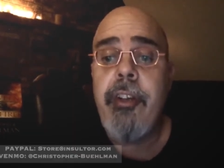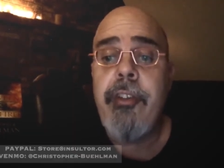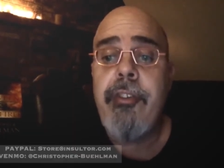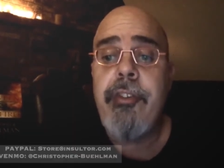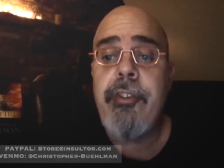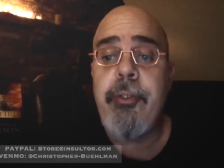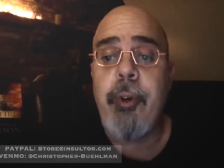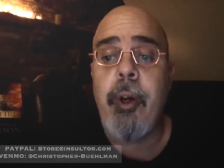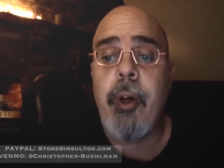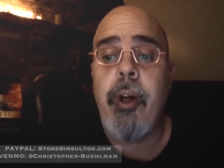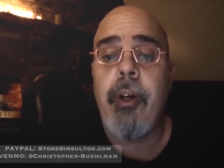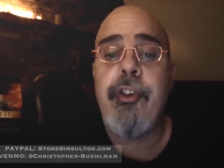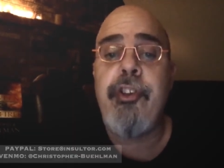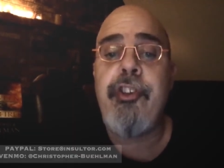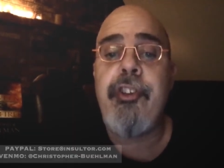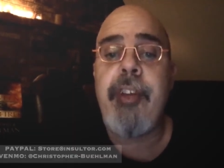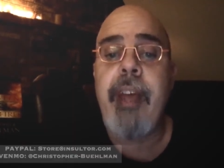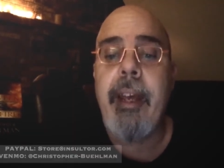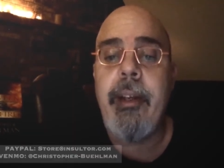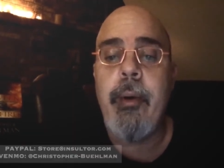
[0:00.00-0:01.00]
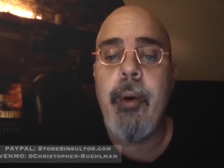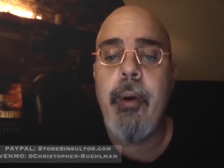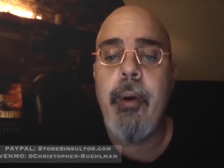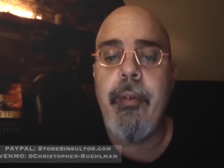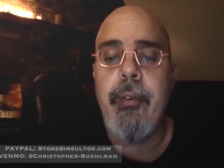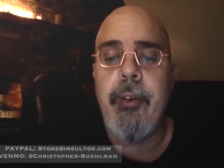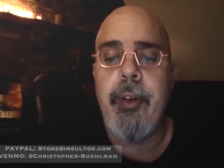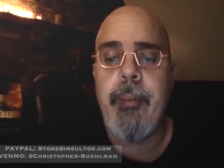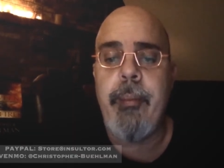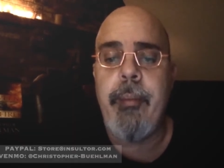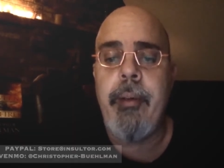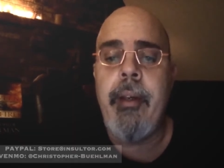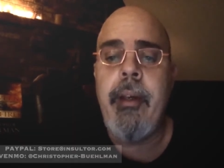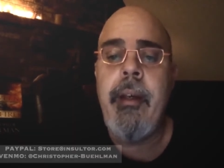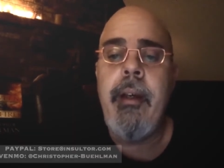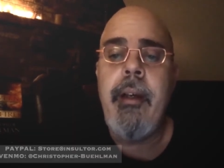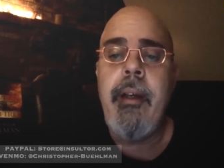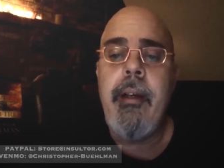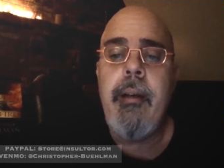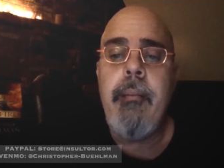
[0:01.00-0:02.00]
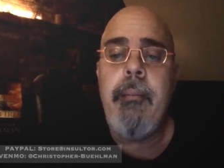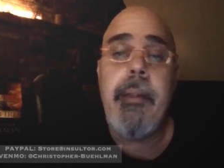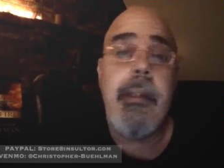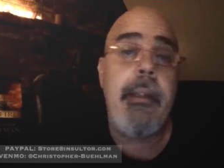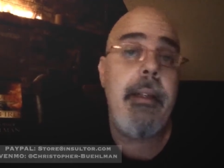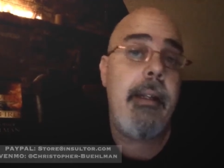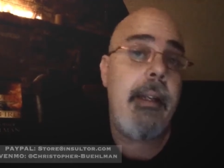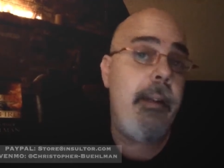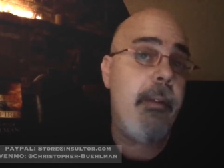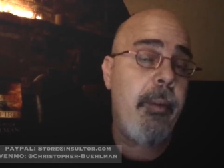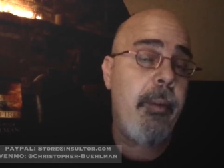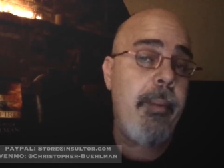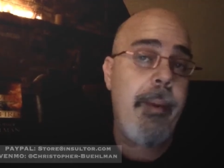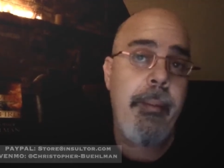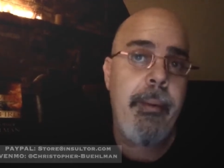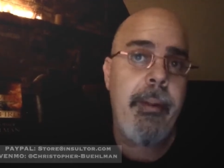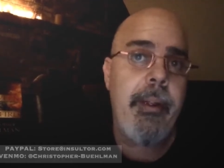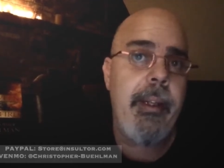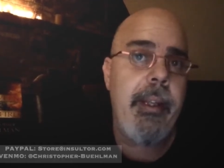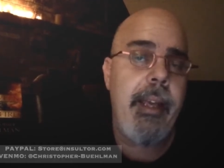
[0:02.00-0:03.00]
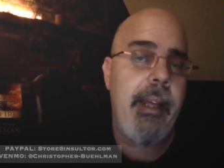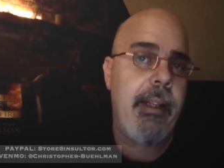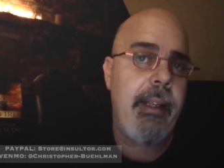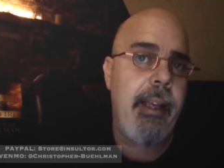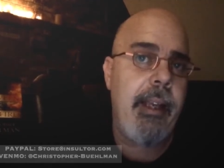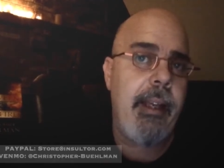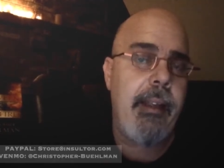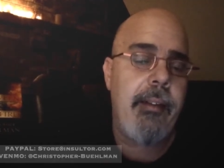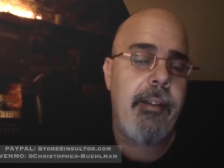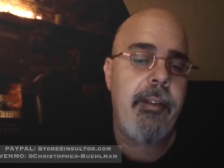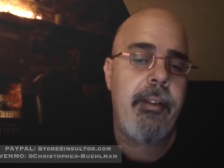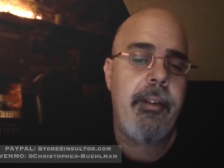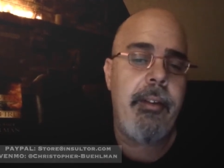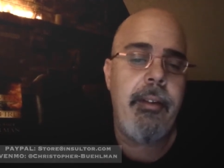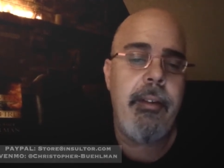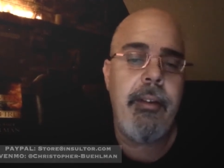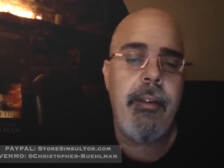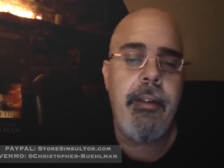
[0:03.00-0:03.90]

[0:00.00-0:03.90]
strong shadow over him, but then he remembered he had a guest.